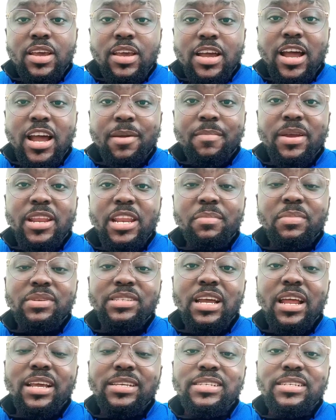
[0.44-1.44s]
Hi, my name is
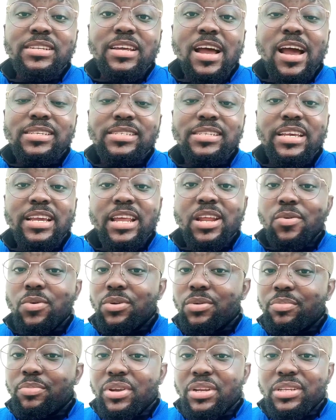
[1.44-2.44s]
Alexander Ase, and I
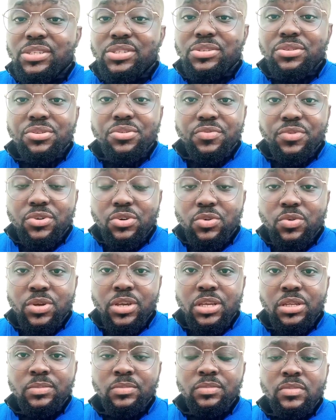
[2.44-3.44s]
want to bring this to you real
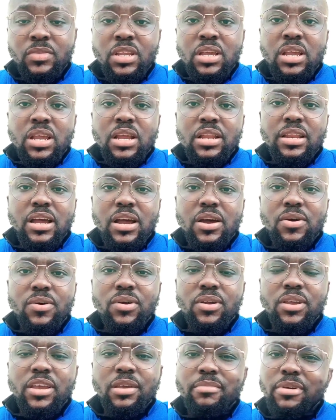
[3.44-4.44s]
quick. Now,
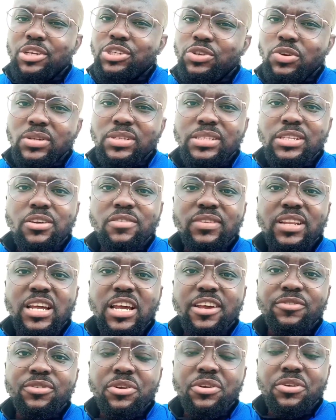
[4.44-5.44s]
in my short stay of
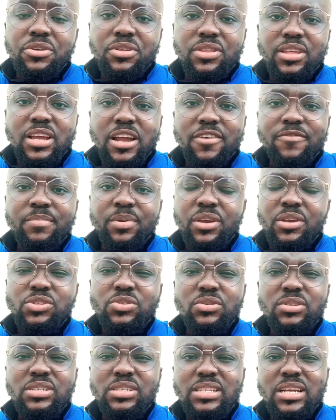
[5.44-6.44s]
life on earth, I've begun
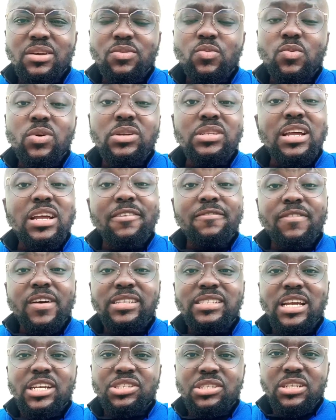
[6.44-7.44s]
to understand what
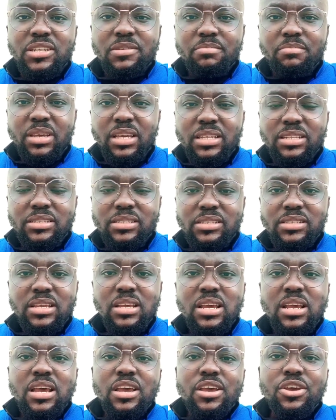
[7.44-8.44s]
advice actually means.
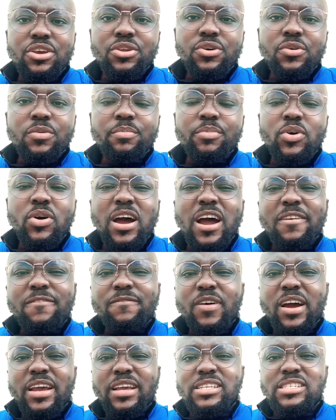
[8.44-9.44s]
But
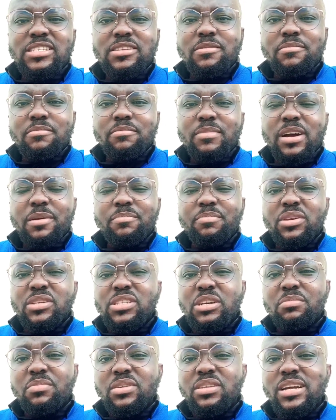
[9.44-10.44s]
advice might be
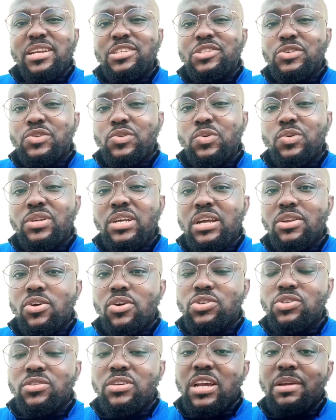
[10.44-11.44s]
something that is good and
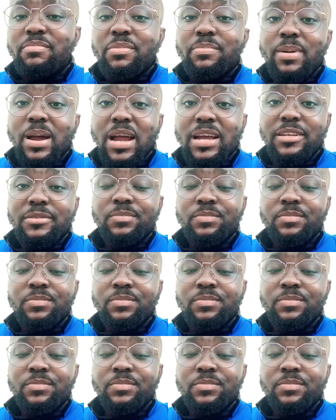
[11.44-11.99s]
also can be bad.